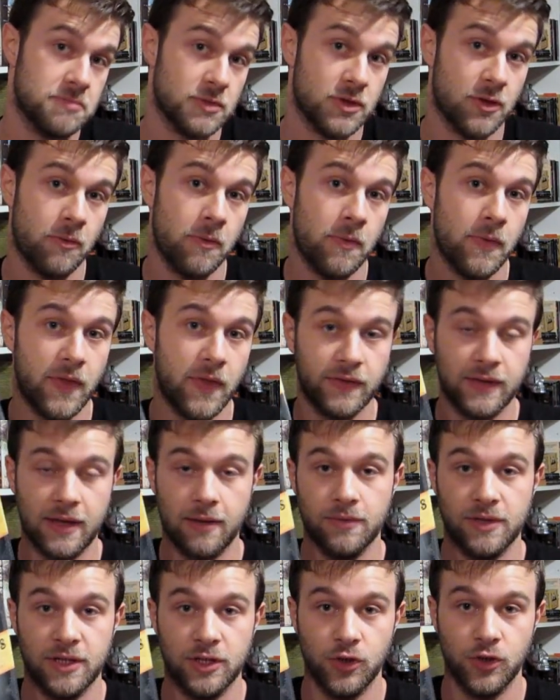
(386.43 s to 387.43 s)
So I thought
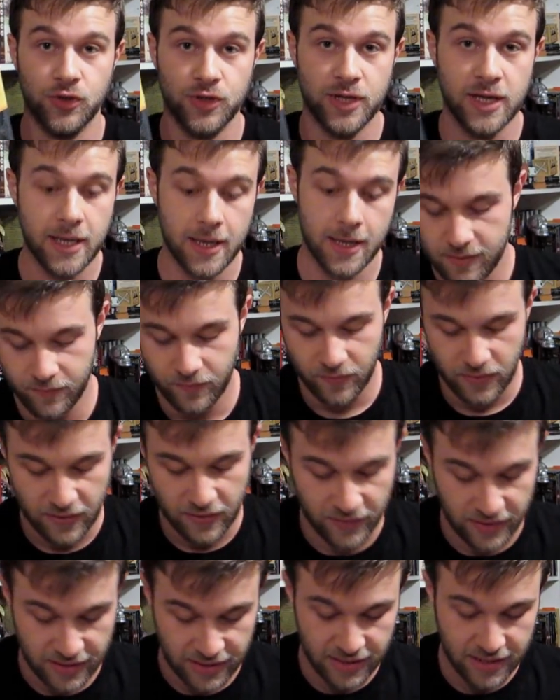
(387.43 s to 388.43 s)
that was interesting.
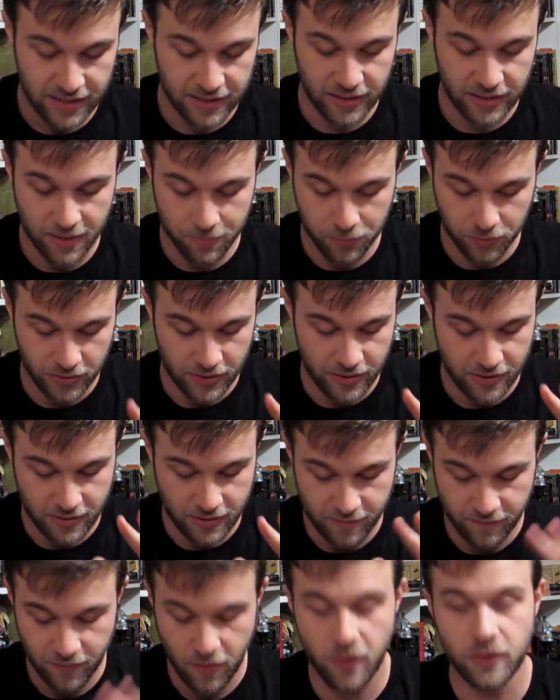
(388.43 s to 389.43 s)
And then I got a couple
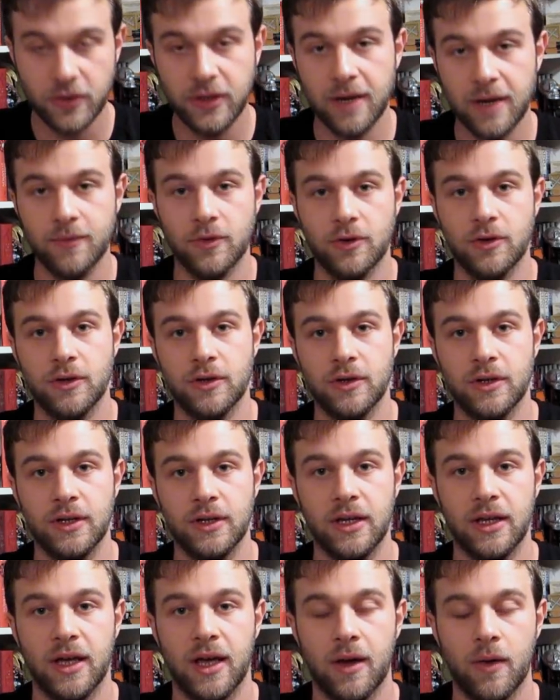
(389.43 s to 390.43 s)
of hardcover
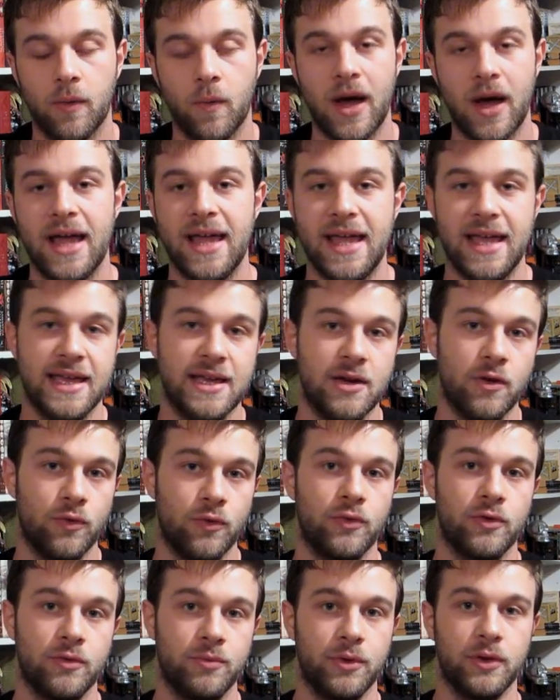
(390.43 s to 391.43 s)
YA
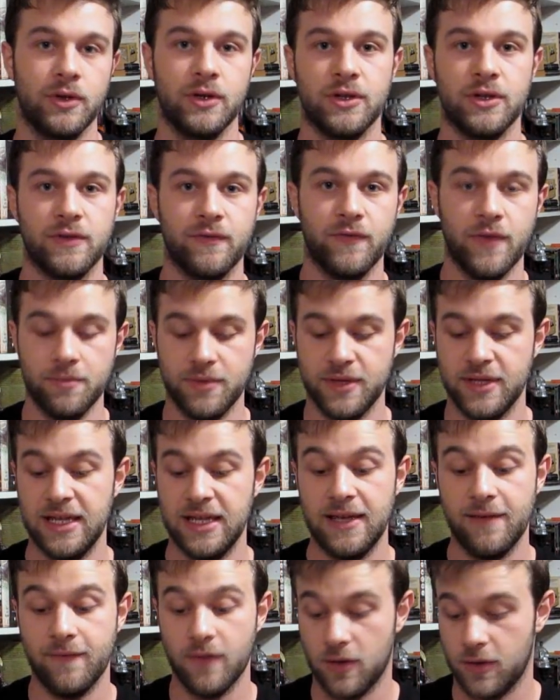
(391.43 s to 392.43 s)
horror books from
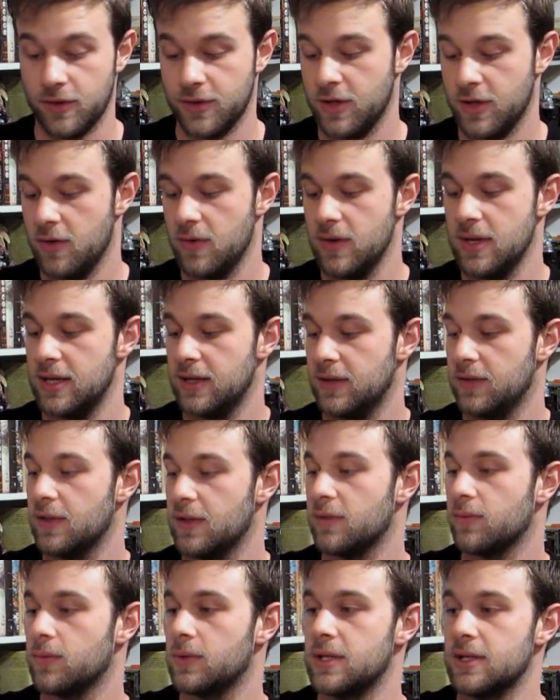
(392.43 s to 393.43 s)
Steve also. And
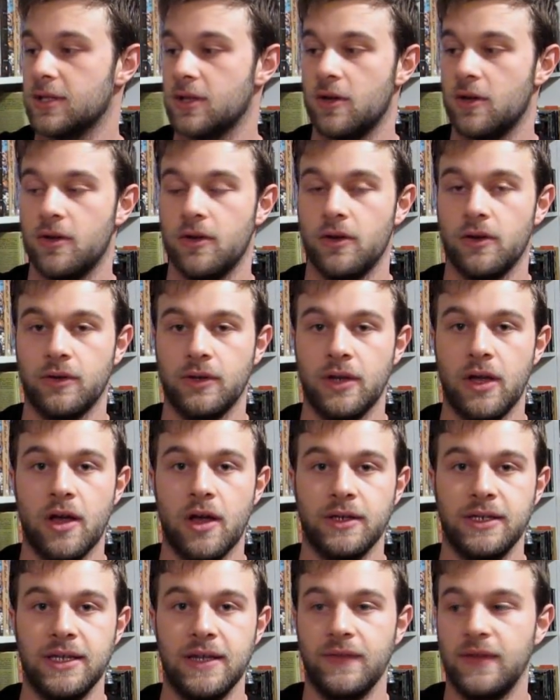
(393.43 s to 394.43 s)
this one is called
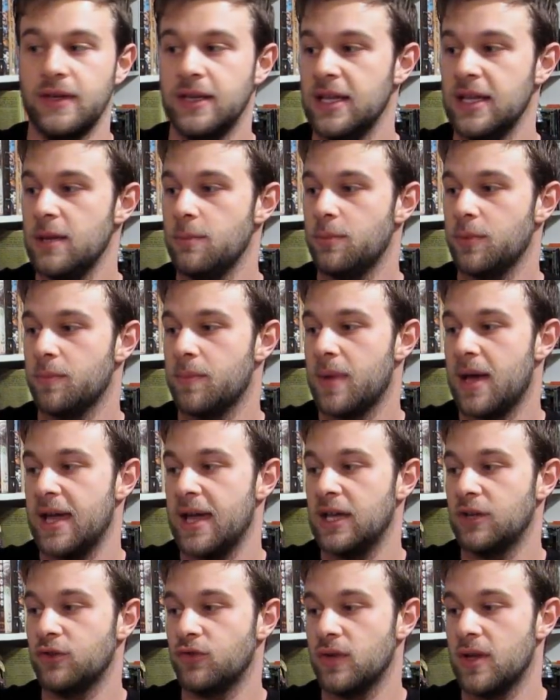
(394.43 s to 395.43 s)
Haunting the Deep by
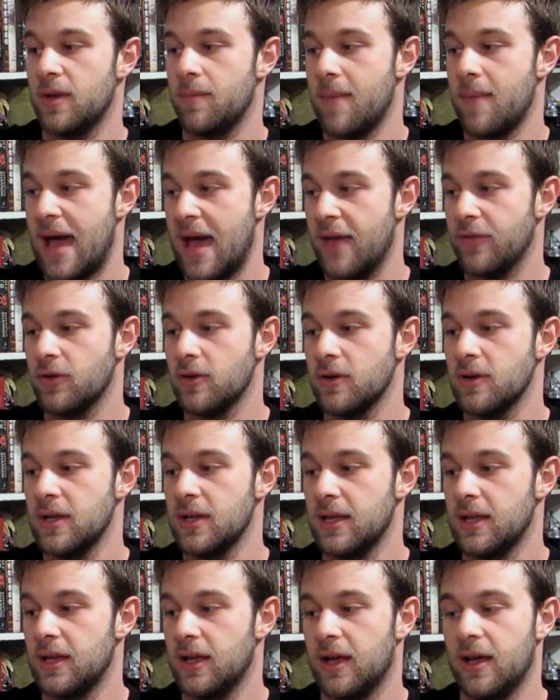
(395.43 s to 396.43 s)
Andrea Mather.
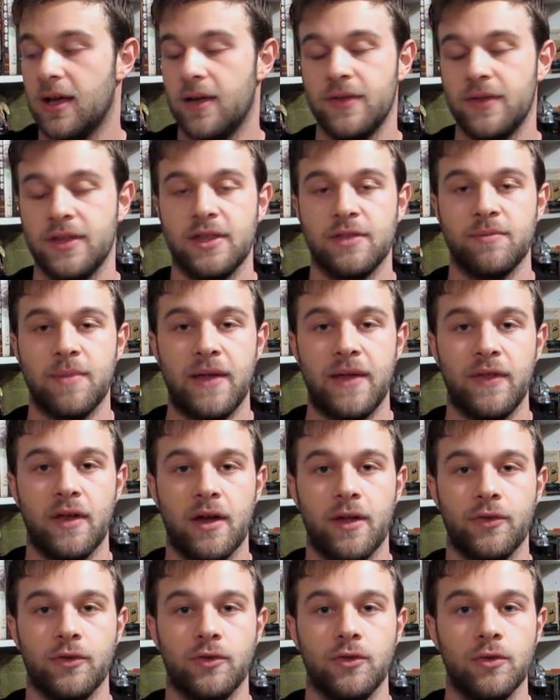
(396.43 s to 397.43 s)
This is by the
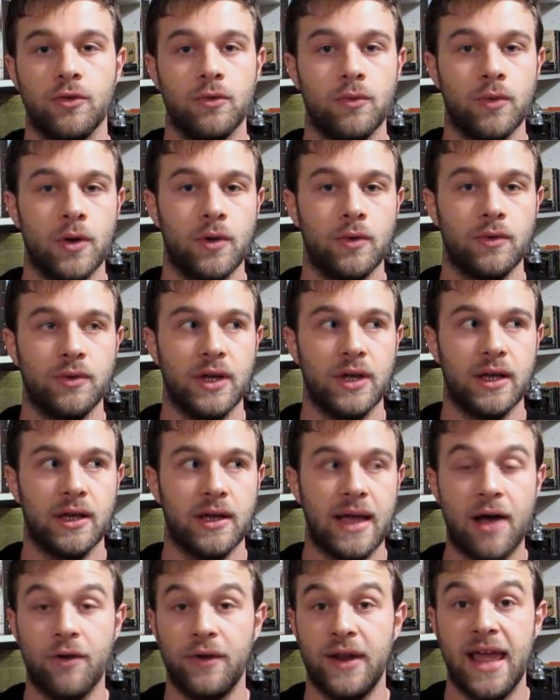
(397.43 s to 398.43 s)
author who wrote
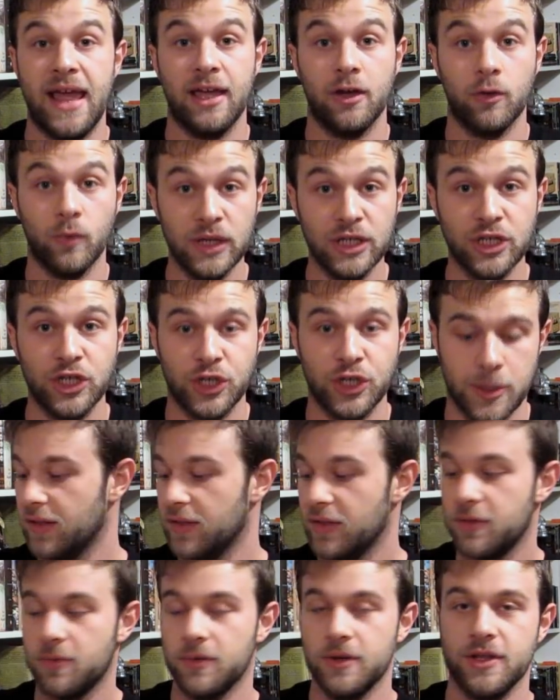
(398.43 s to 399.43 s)
How to Hang a Witch.
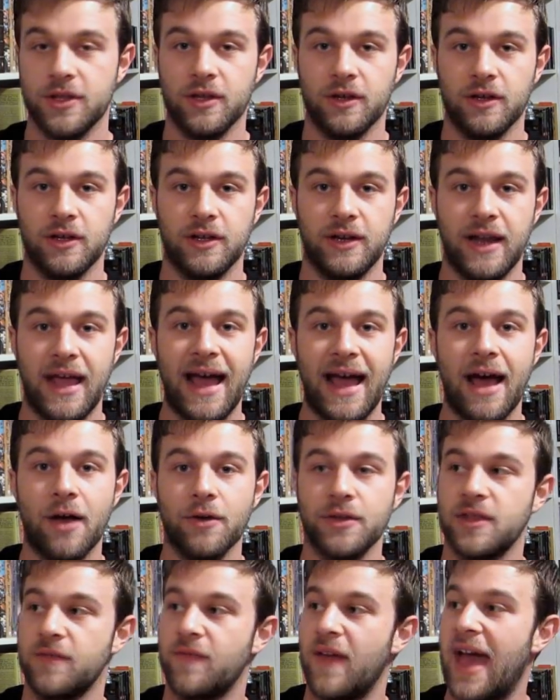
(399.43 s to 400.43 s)
This one is called
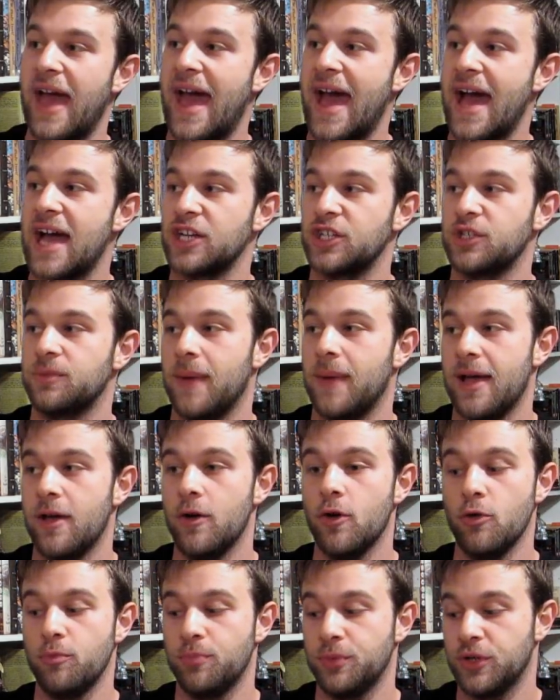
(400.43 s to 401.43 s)
House of Ash by
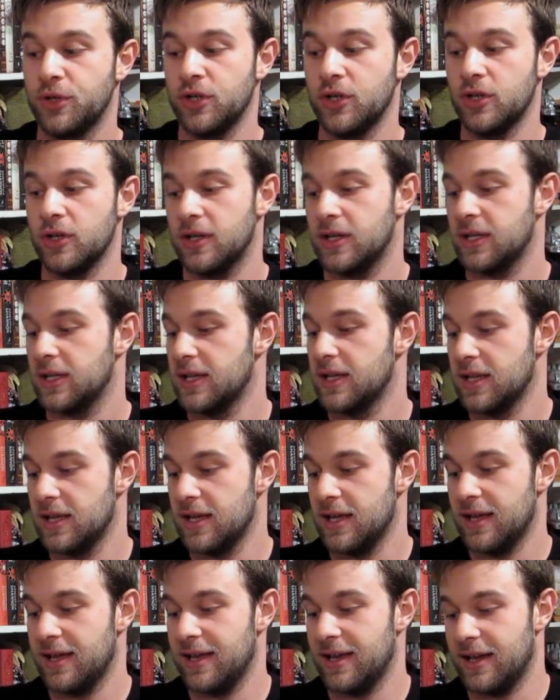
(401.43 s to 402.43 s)
Hope Cook.
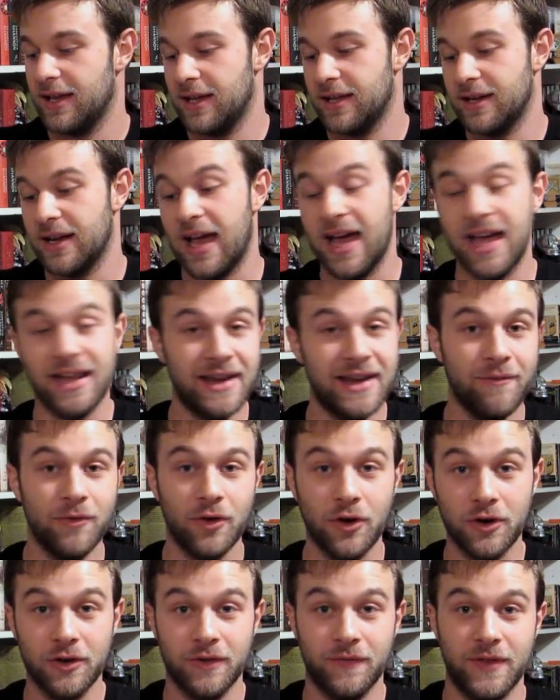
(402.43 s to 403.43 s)
And I had never
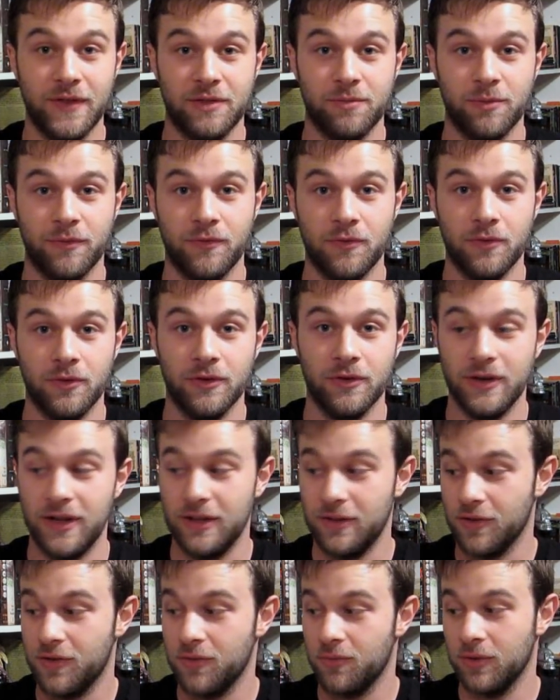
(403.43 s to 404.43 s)
heard of this before.
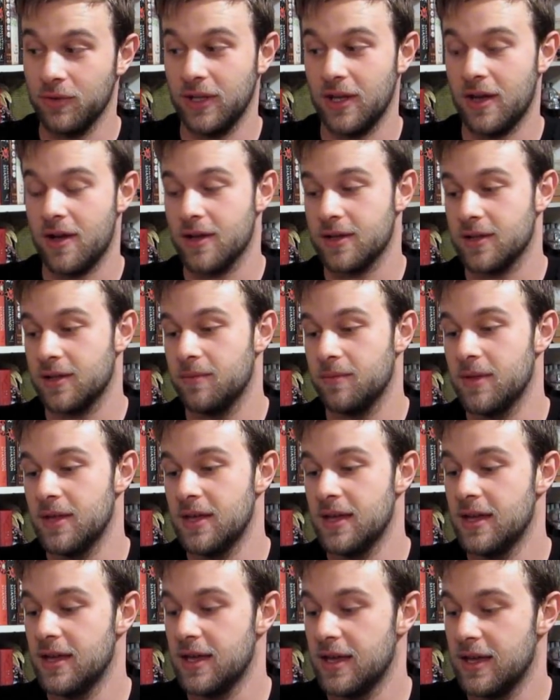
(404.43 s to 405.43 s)
It looks really awesome.